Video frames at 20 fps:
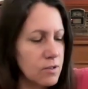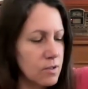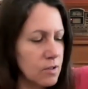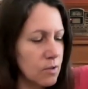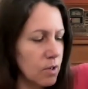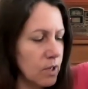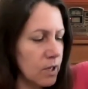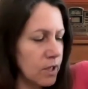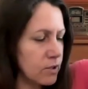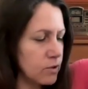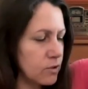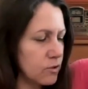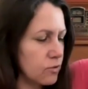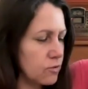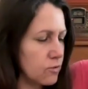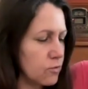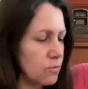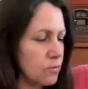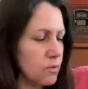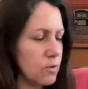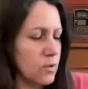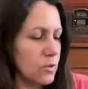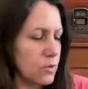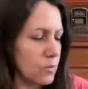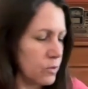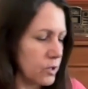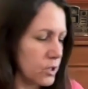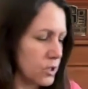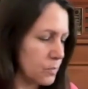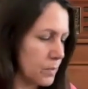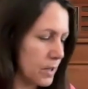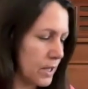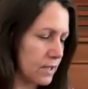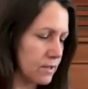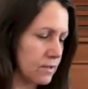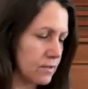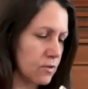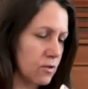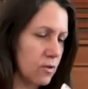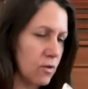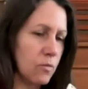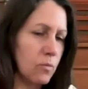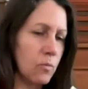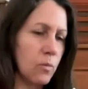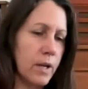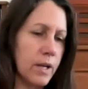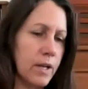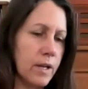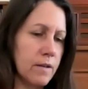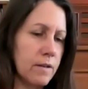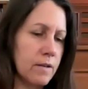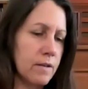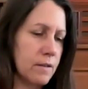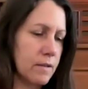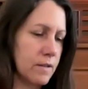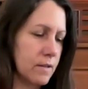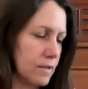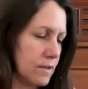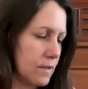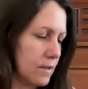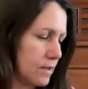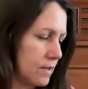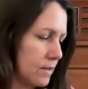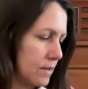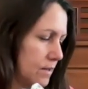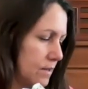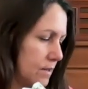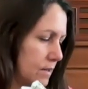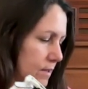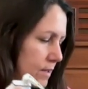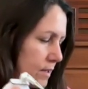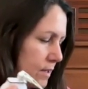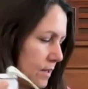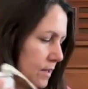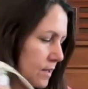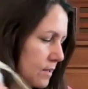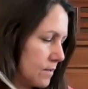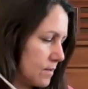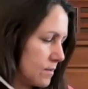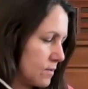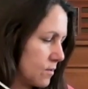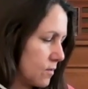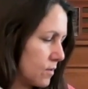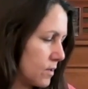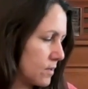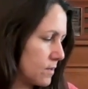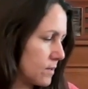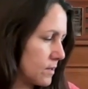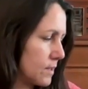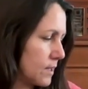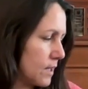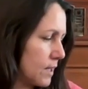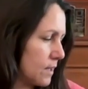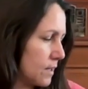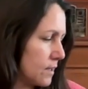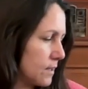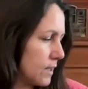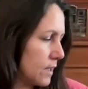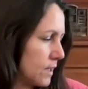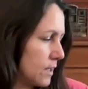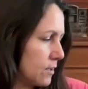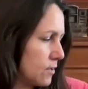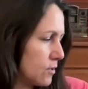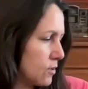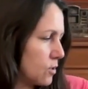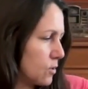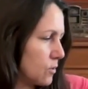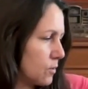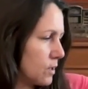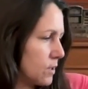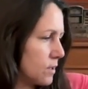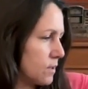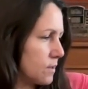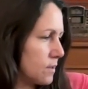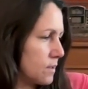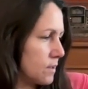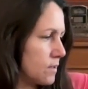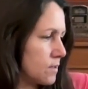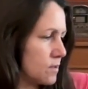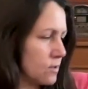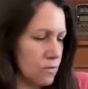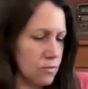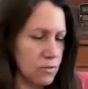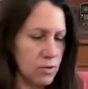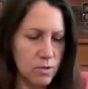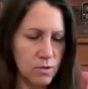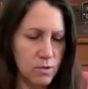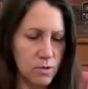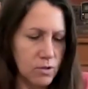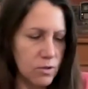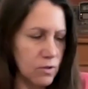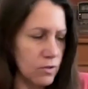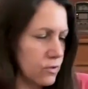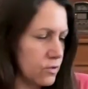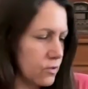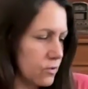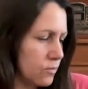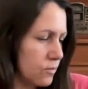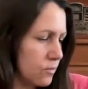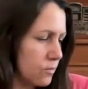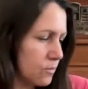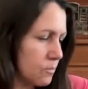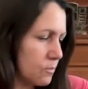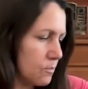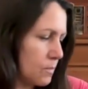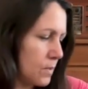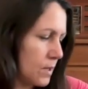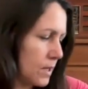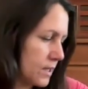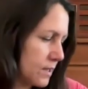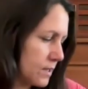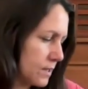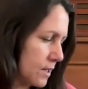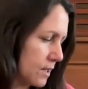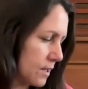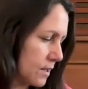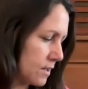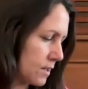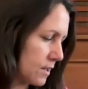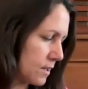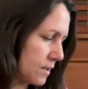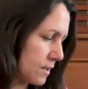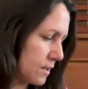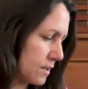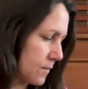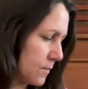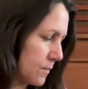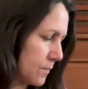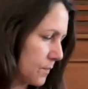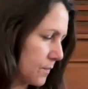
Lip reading: So I knew which pads go where. And so there's a technique to it. And so I'll just show you my technique.